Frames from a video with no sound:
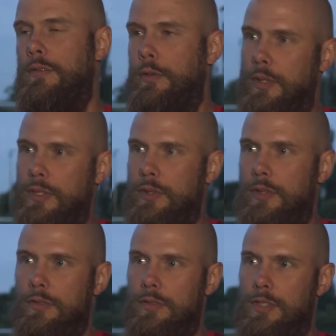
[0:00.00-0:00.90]
Everyone
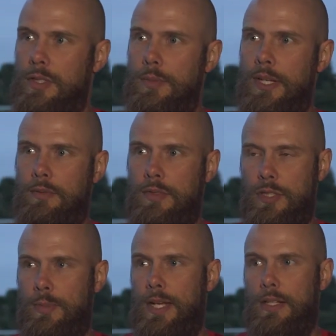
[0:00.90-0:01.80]
sort of is competing for
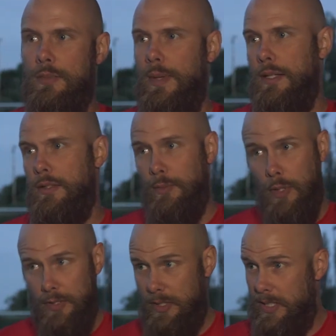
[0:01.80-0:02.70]

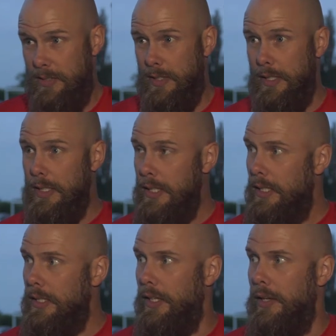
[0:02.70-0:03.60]
spots. It's even,
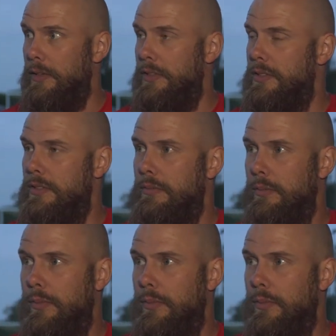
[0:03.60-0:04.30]
there's